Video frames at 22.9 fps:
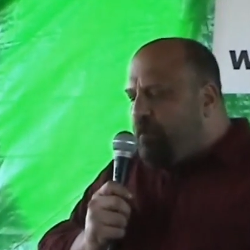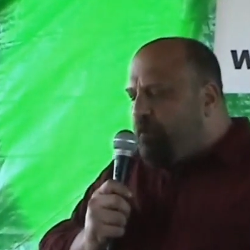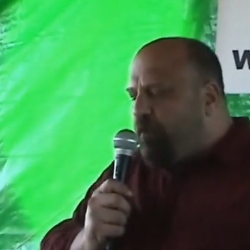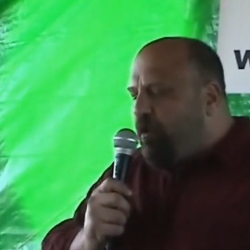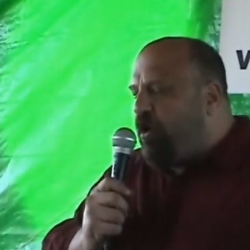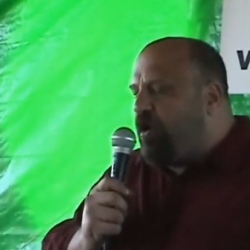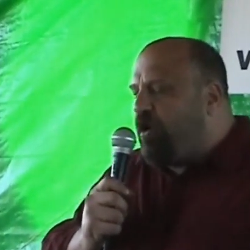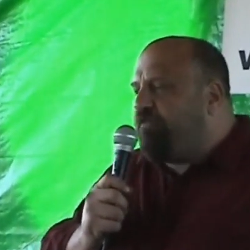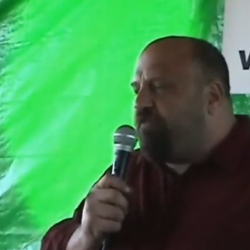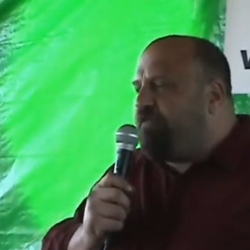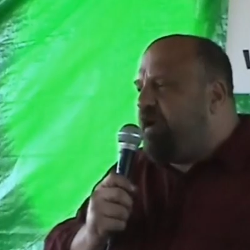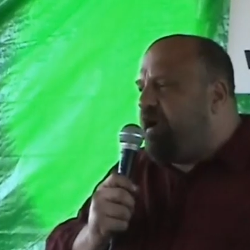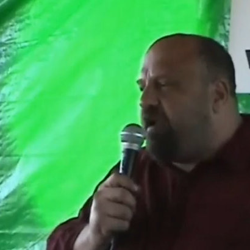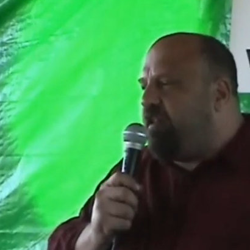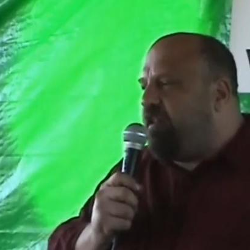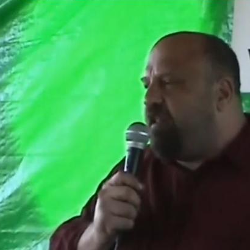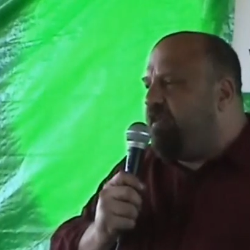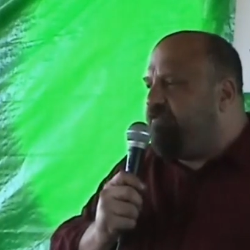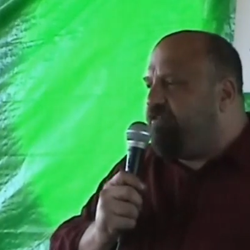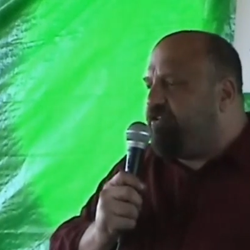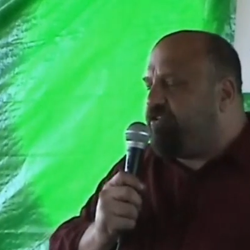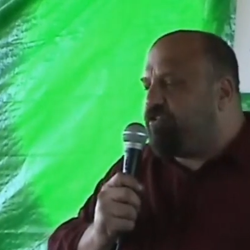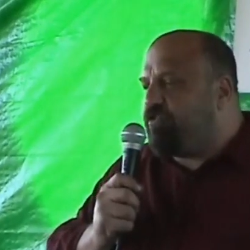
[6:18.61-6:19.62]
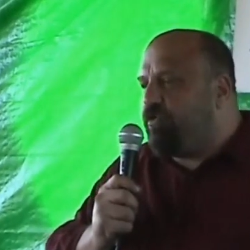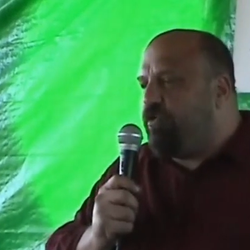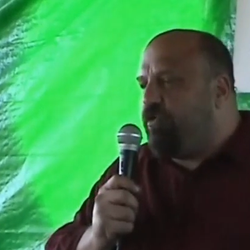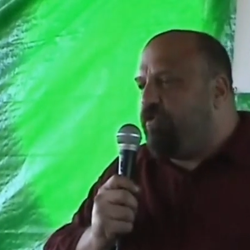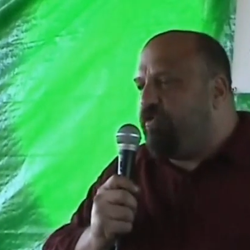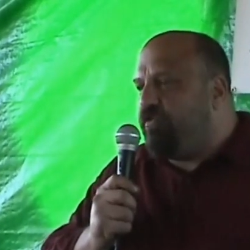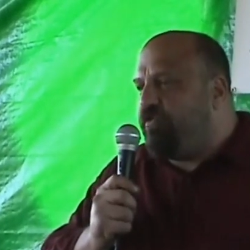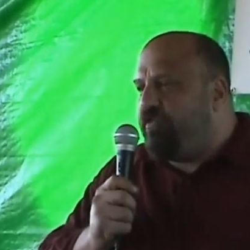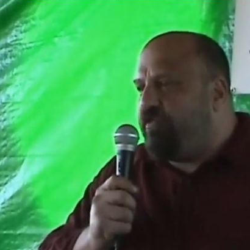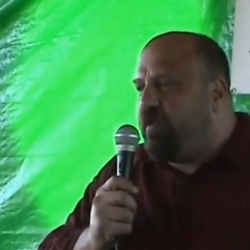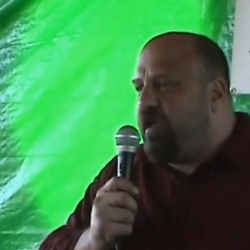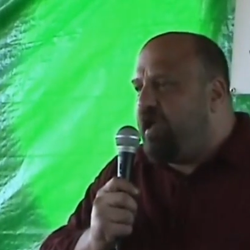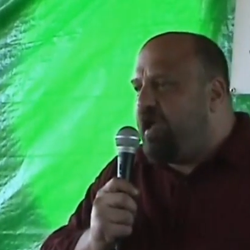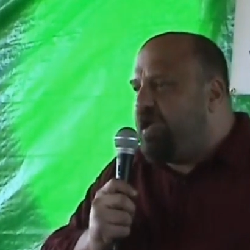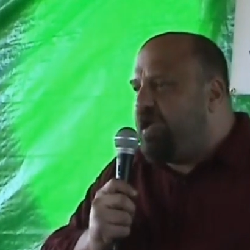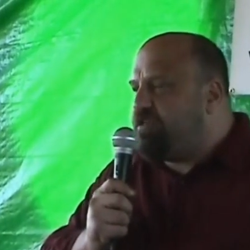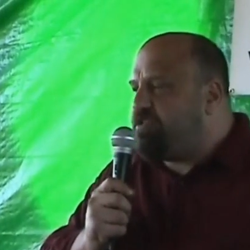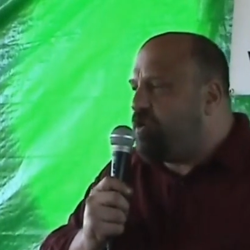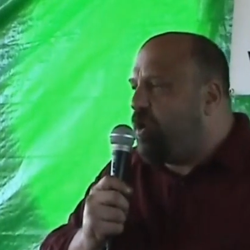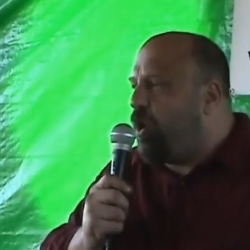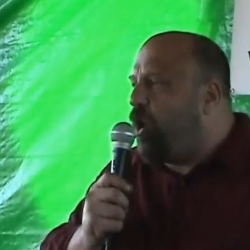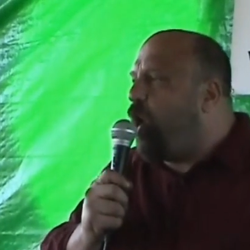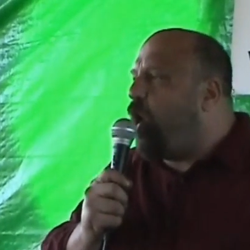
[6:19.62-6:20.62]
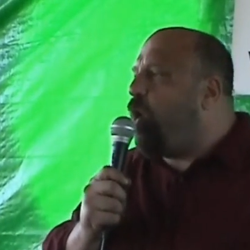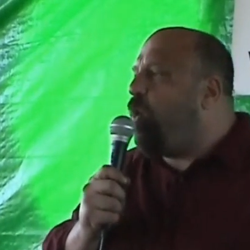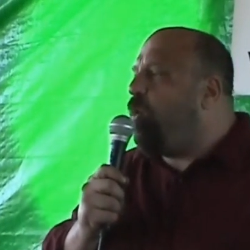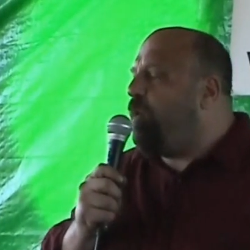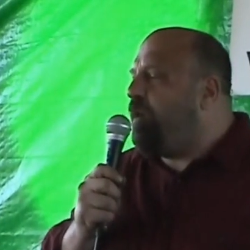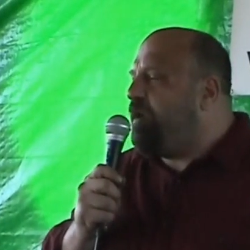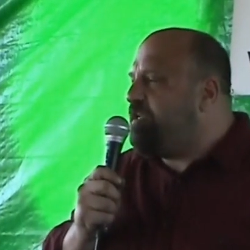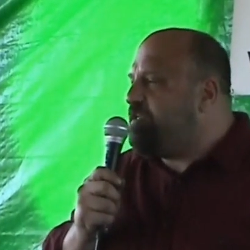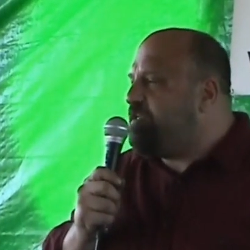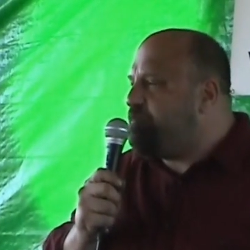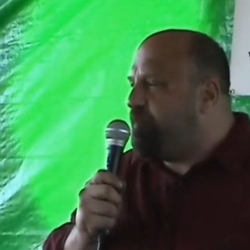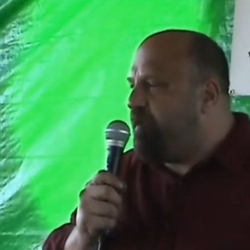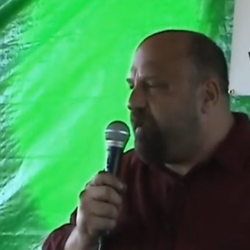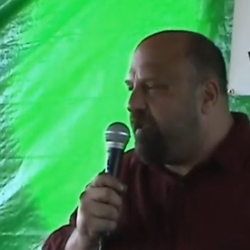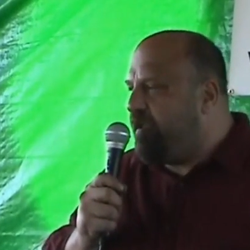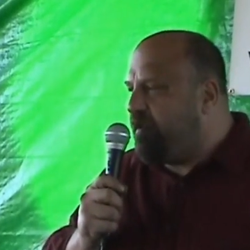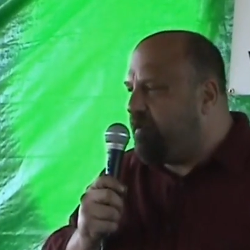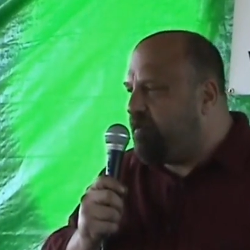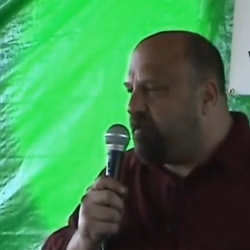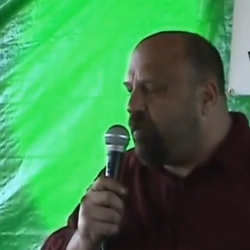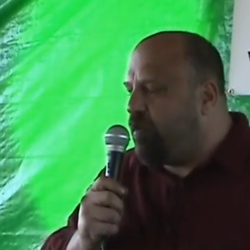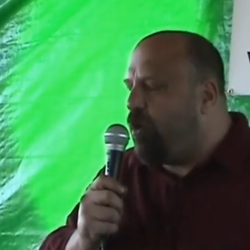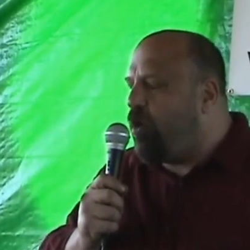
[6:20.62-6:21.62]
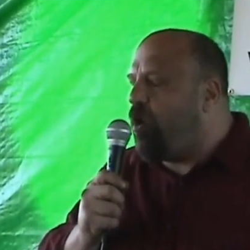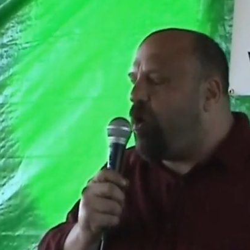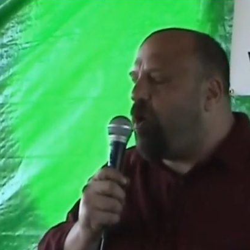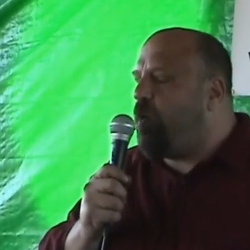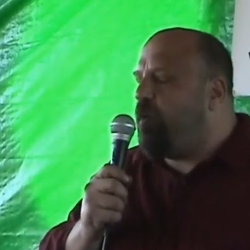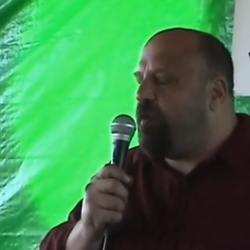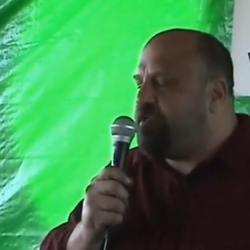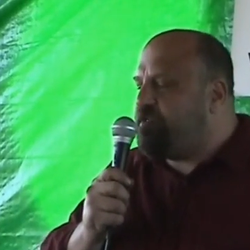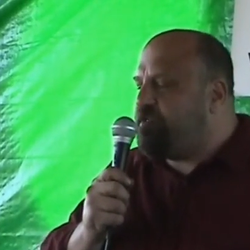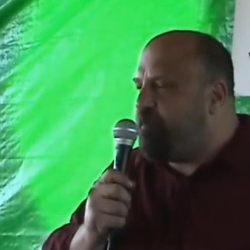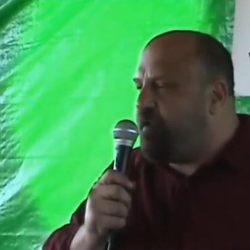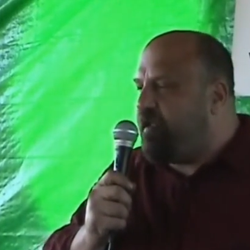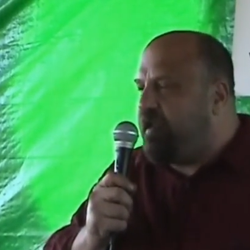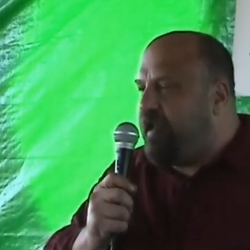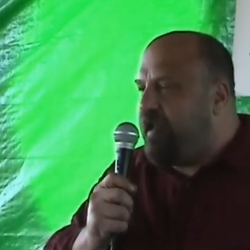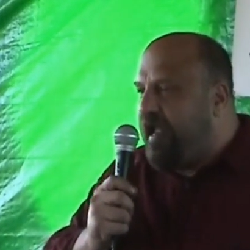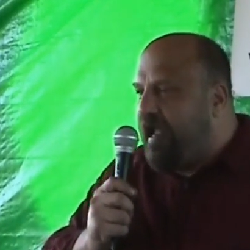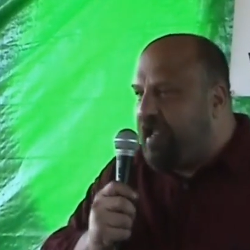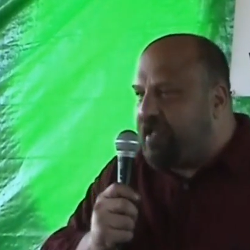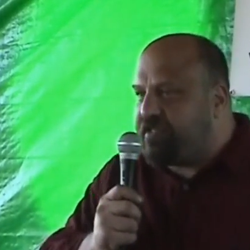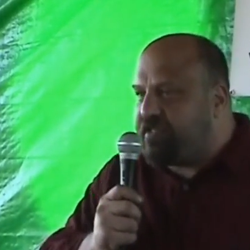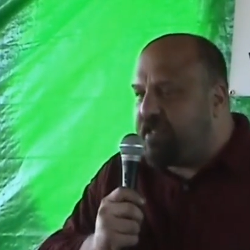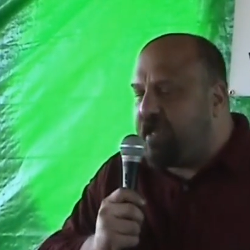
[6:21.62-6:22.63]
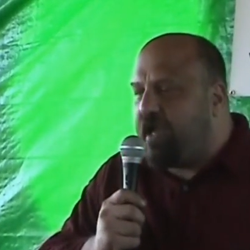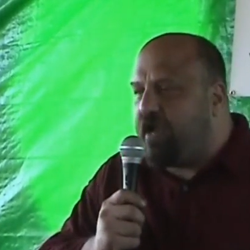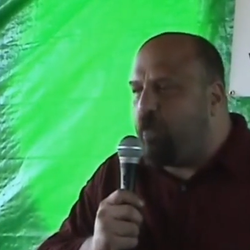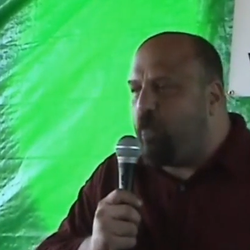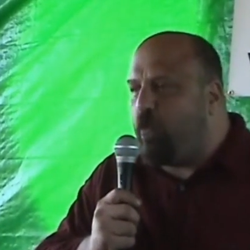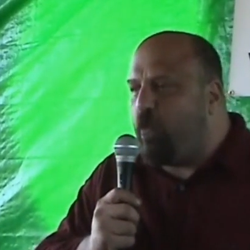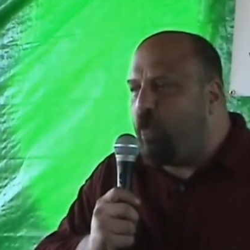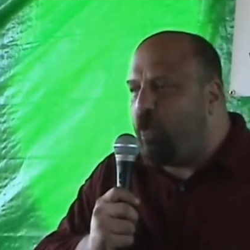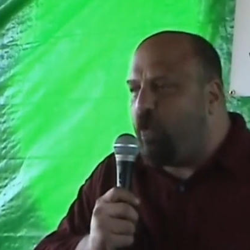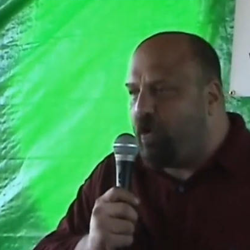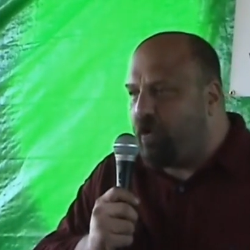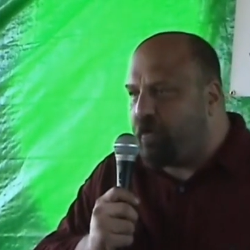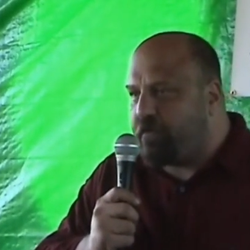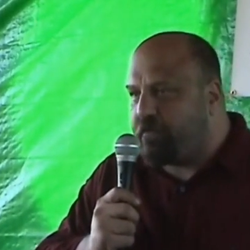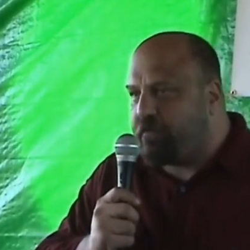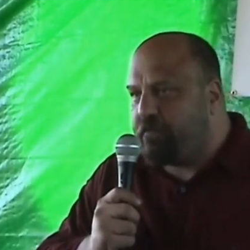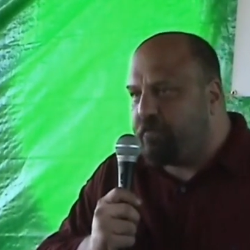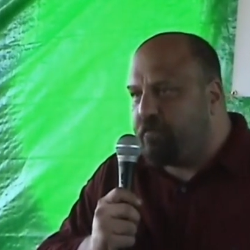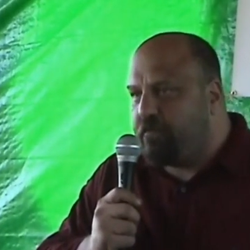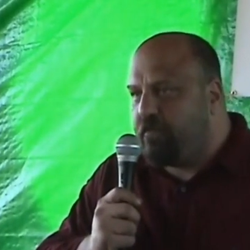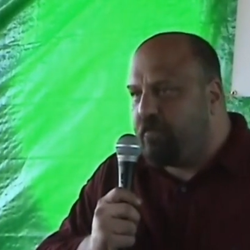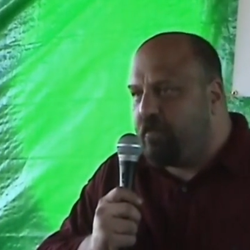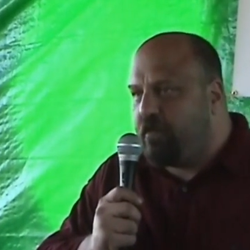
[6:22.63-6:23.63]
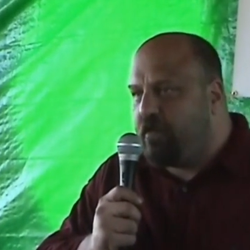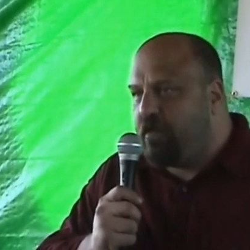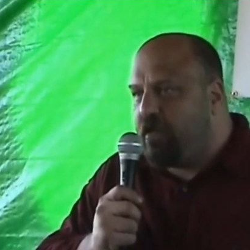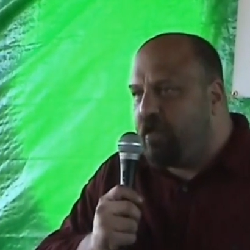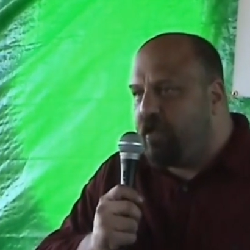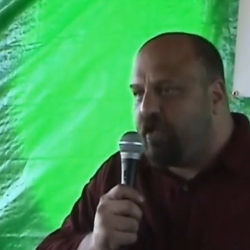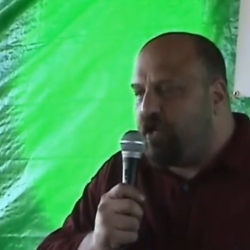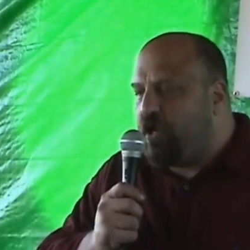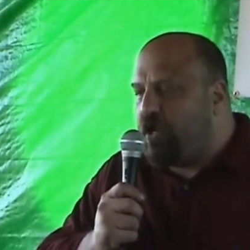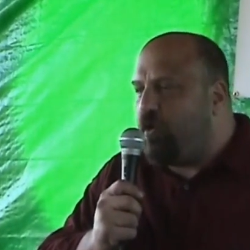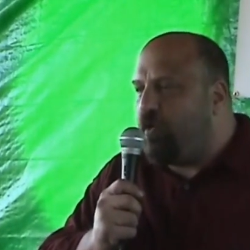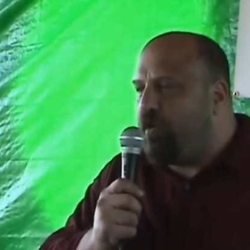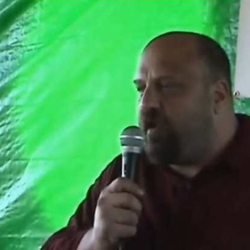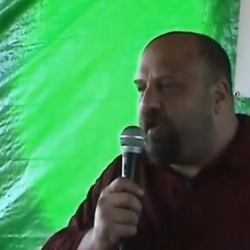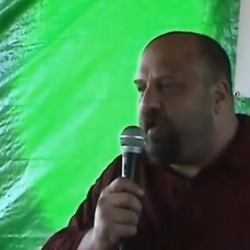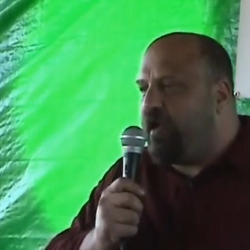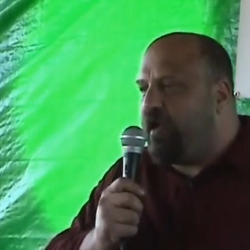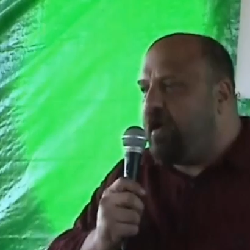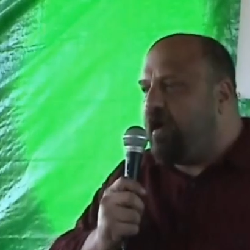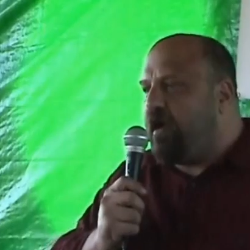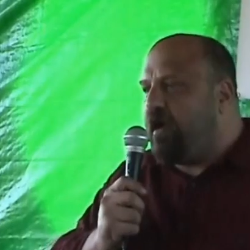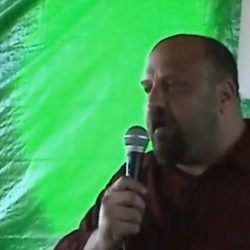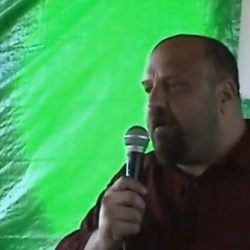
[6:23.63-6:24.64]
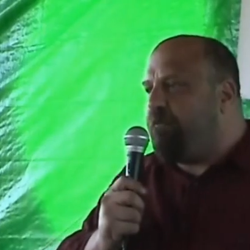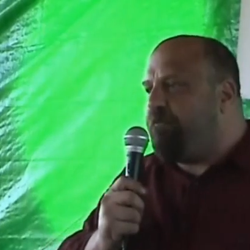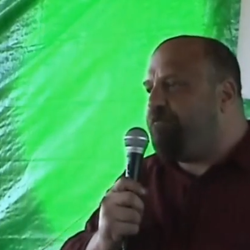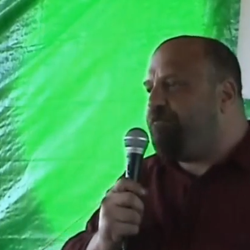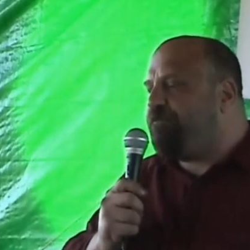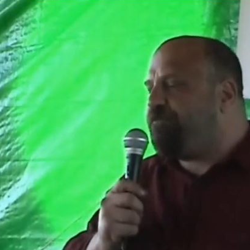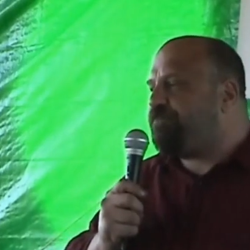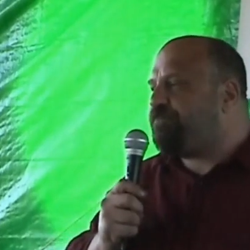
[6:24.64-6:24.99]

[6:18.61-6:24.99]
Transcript: part of 9/11 Truth has always been anti-war. You know,